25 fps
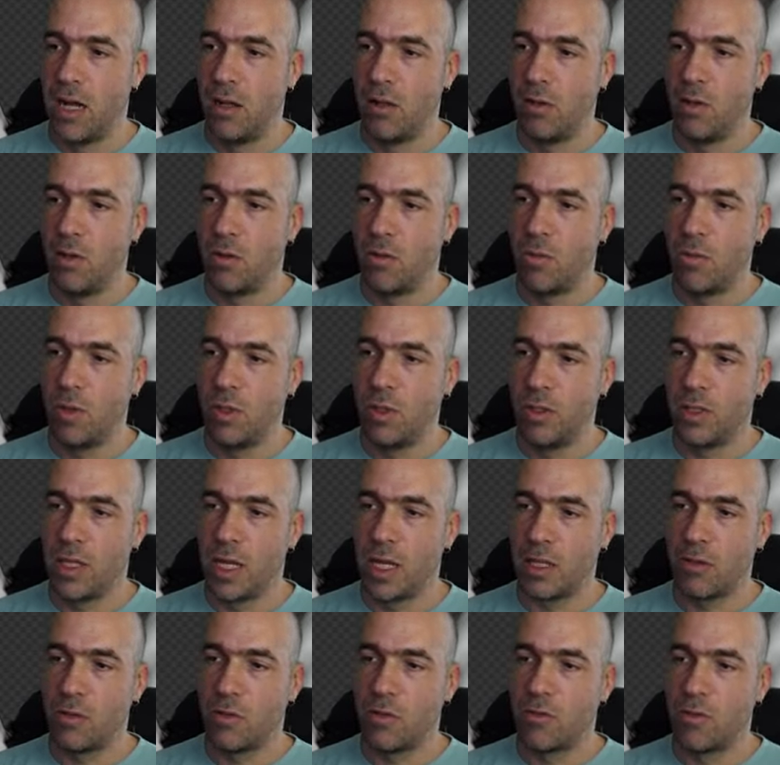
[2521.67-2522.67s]
How long will it
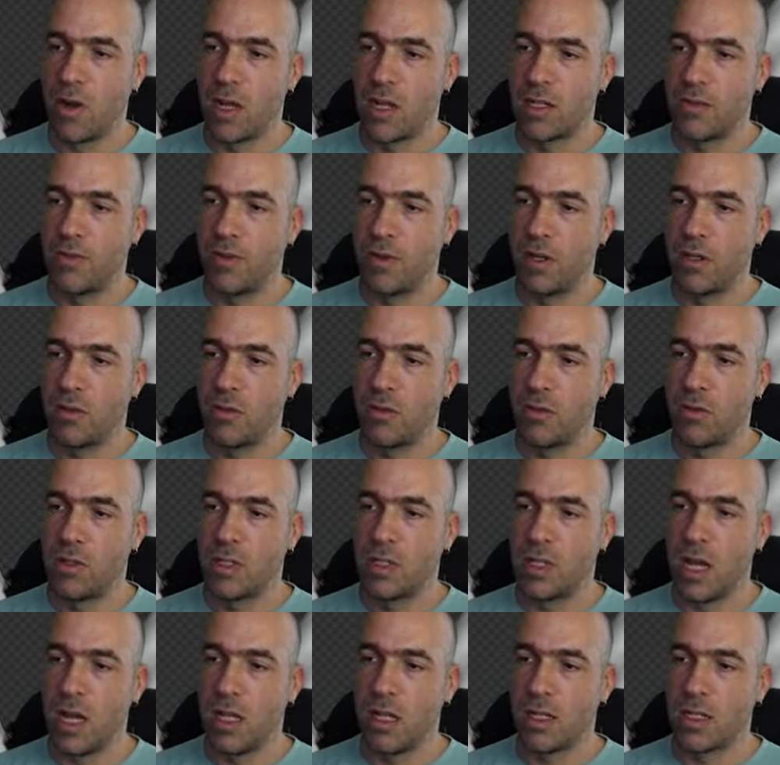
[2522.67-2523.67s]
take to transfer to
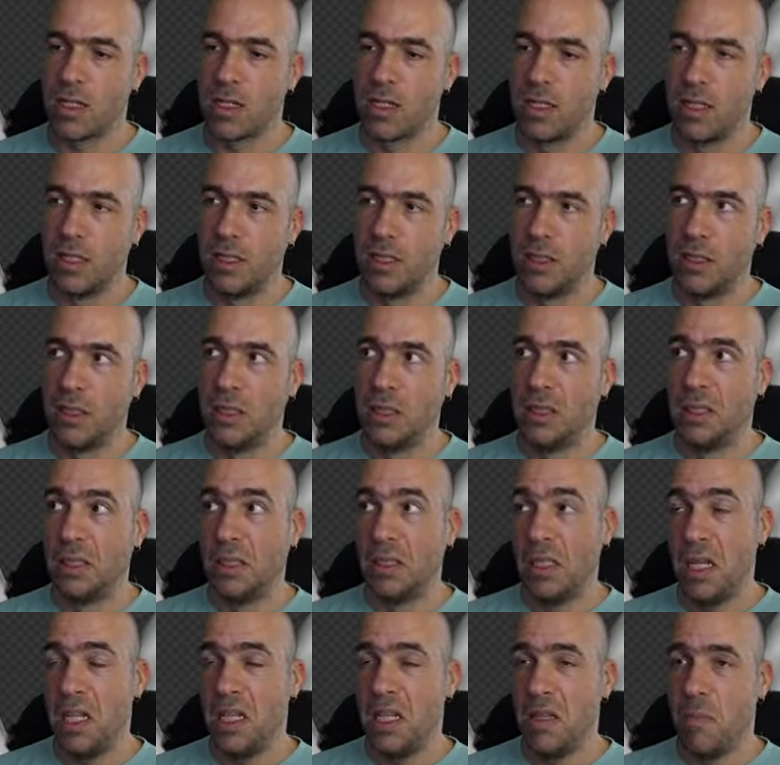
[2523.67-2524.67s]
stylus?
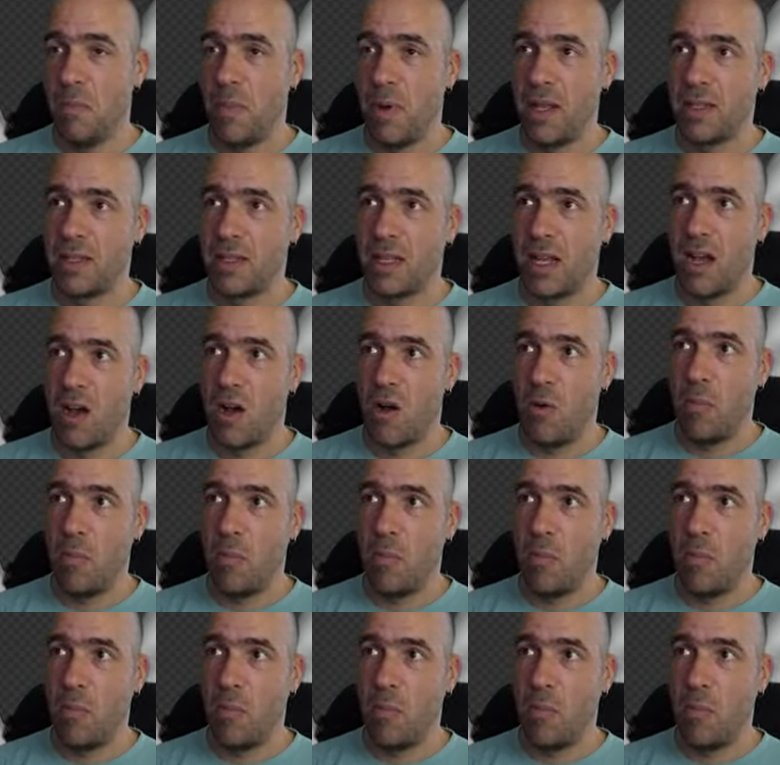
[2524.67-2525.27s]
It depends